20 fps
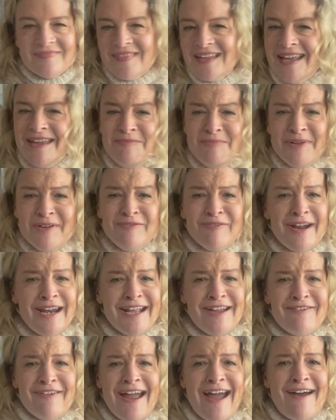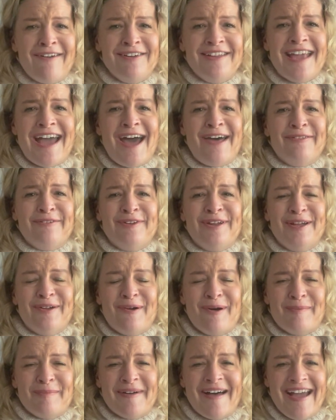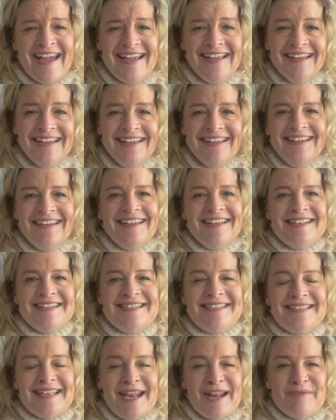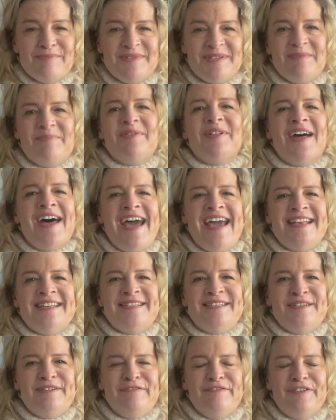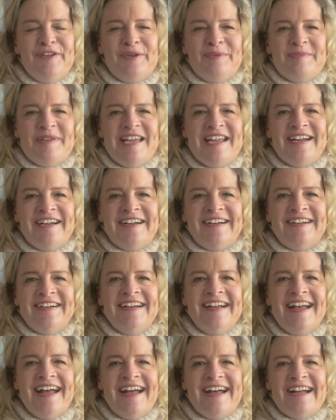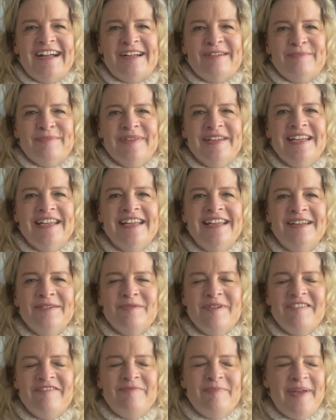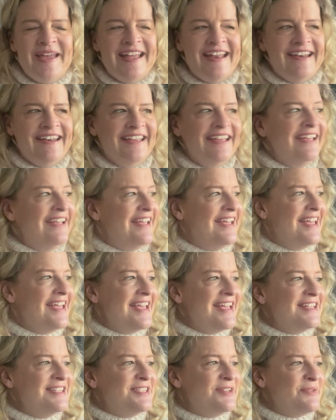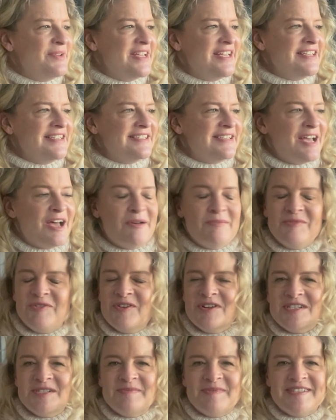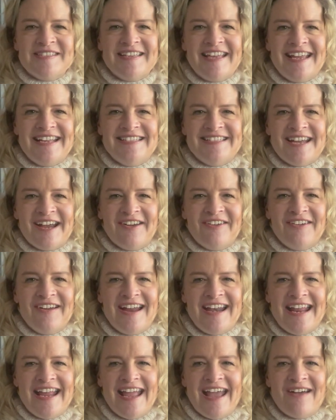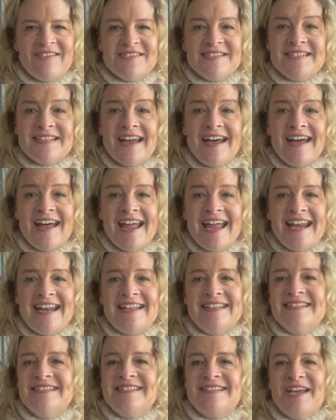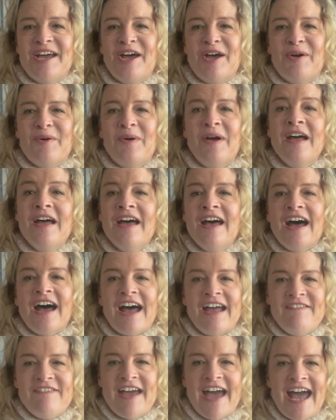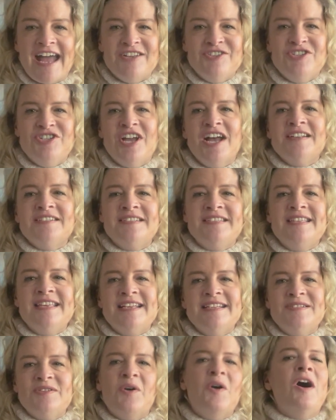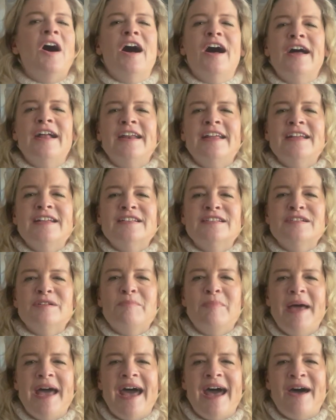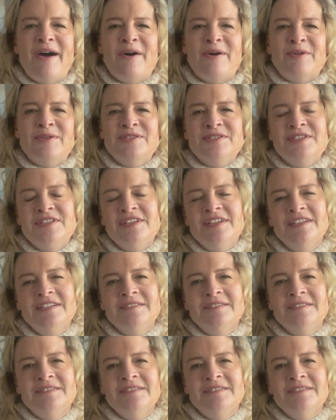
I've been running around gathering all my setup supplies to film here. We've been doing some Christmas light decorating outside, and so I've had just this on. It's about